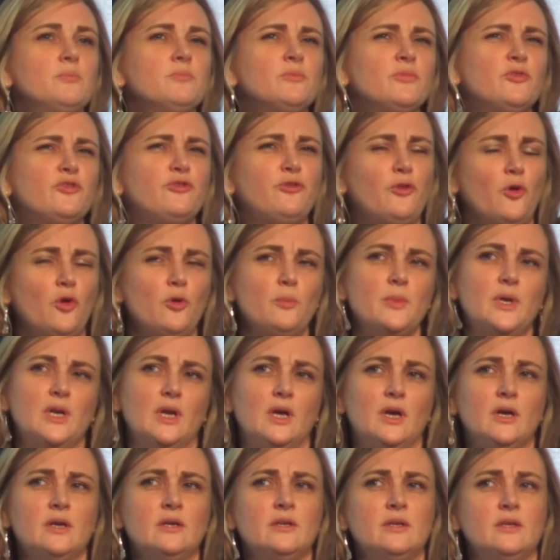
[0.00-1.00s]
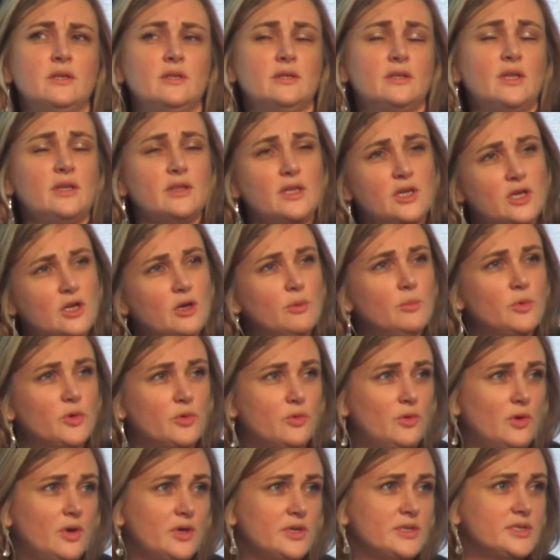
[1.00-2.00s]
formula that they come
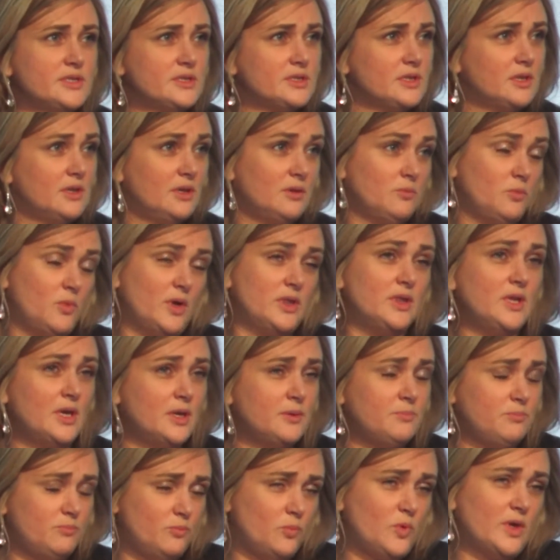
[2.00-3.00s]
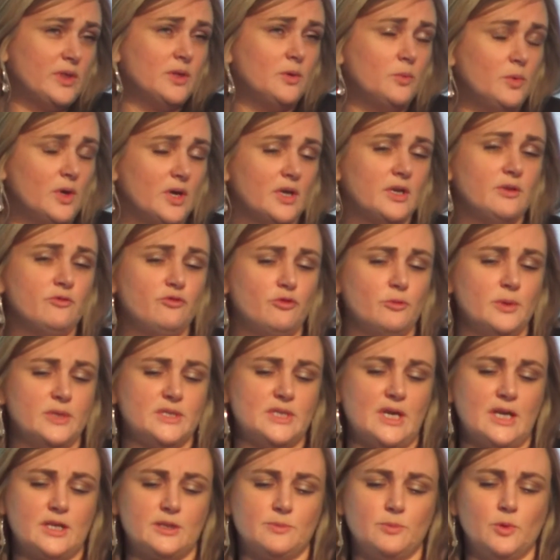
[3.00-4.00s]
across when they're working from a
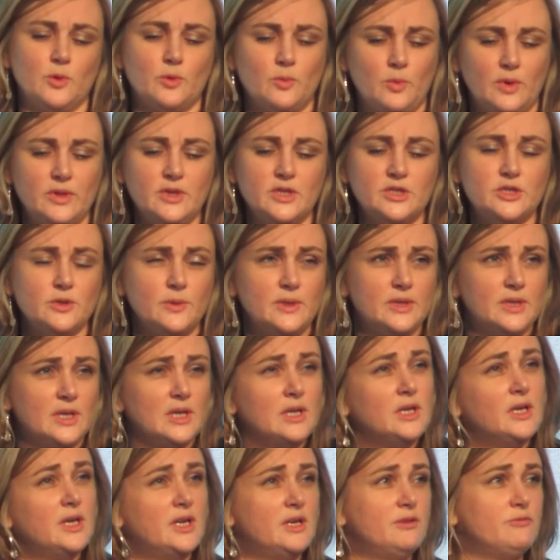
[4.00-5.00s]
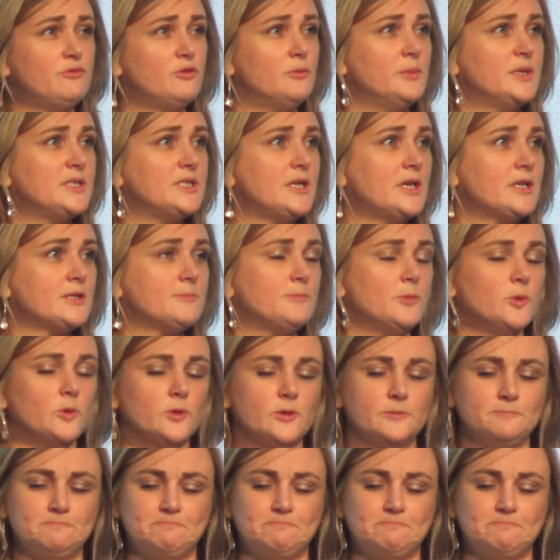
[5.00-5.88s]
textbook, when they're doing the learning from a textbook?